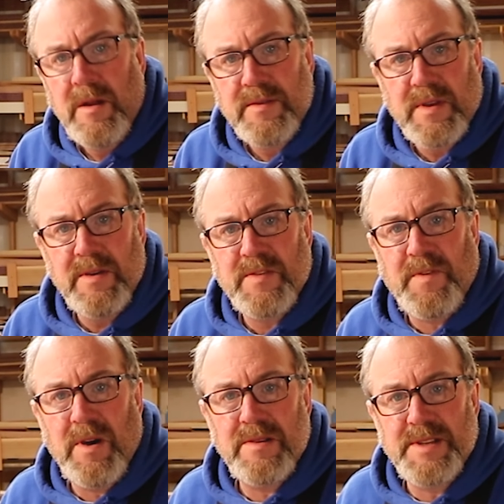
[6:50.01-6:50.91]
So as
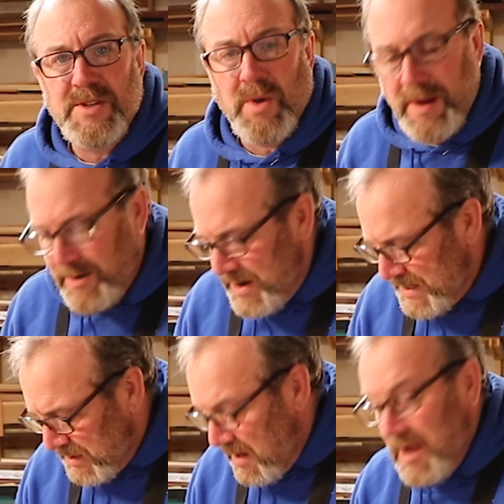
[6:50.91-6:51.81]
far as the joint area
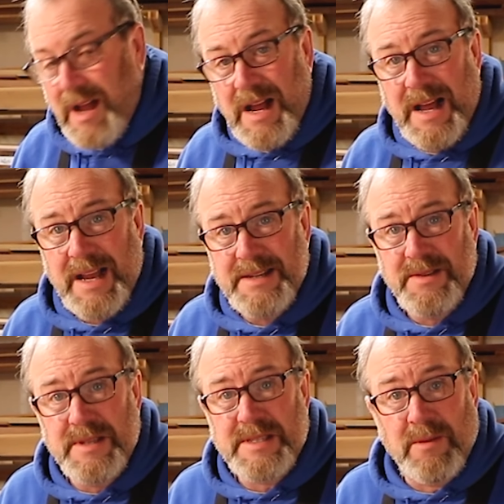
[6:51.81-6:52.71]
is, I do
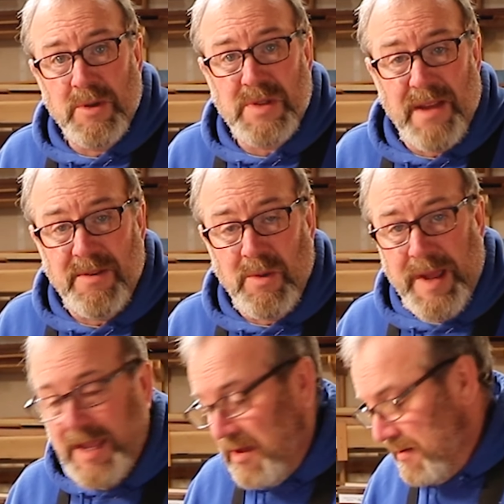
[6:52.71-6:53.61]
this almost every
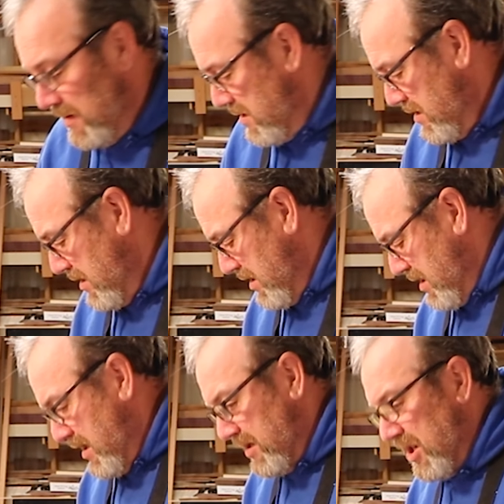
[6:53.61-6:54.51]
week
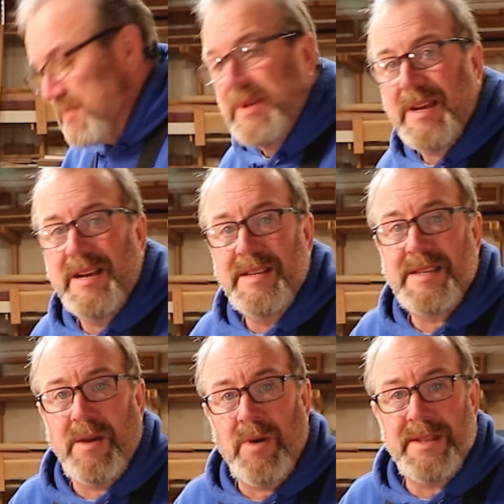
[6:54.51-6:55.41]
just because
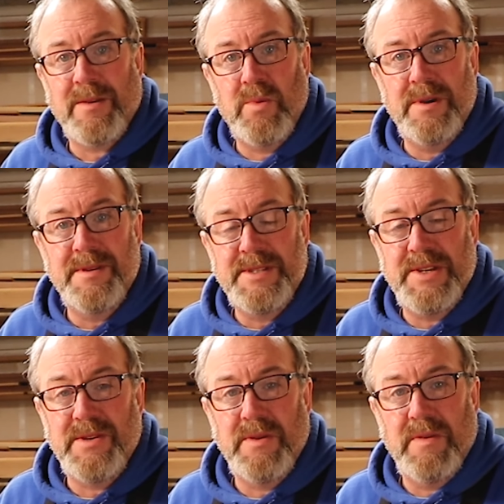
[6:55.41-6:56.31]
I want the wood
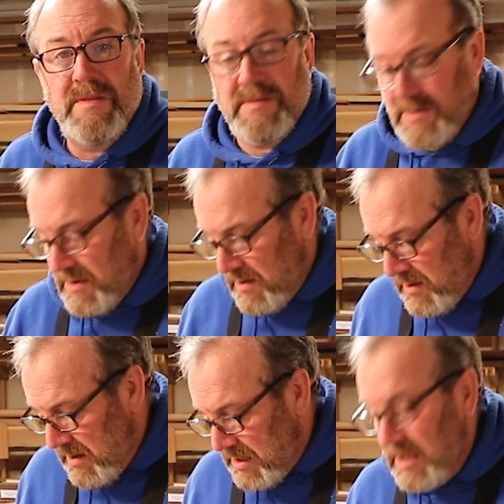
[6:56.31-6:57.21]
to
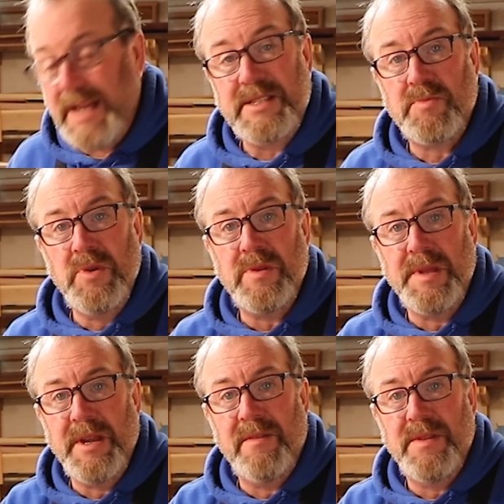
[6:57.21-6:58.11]
glide
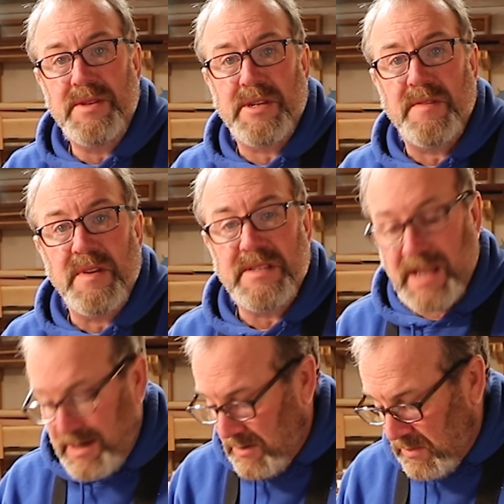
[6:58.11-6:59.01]
smoothly over the surface.
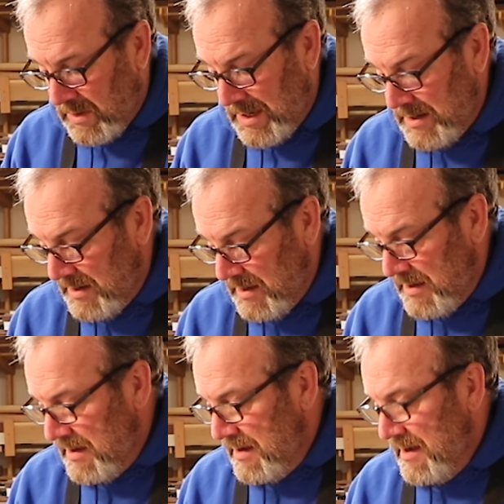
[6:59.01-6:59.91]
I don't want
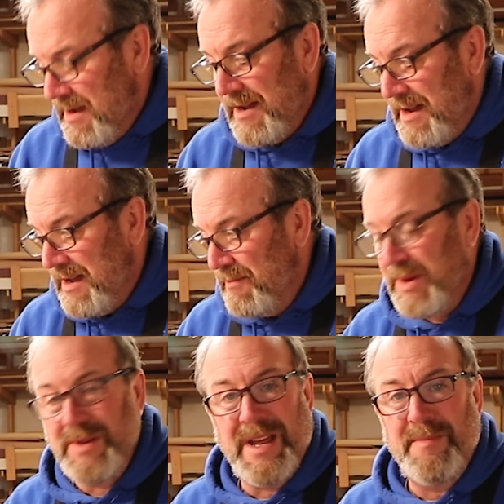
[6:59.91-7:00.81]
uh,
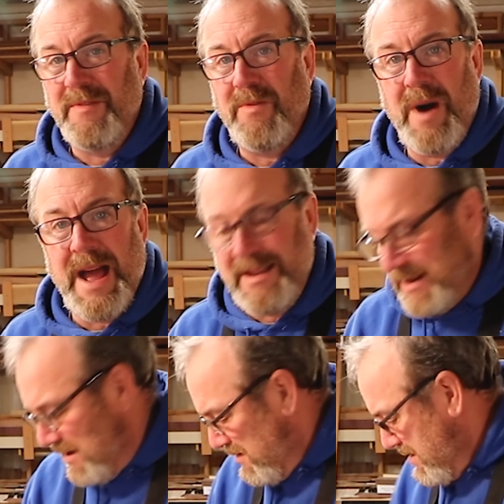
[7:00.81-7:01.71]
buildup of wax, you know,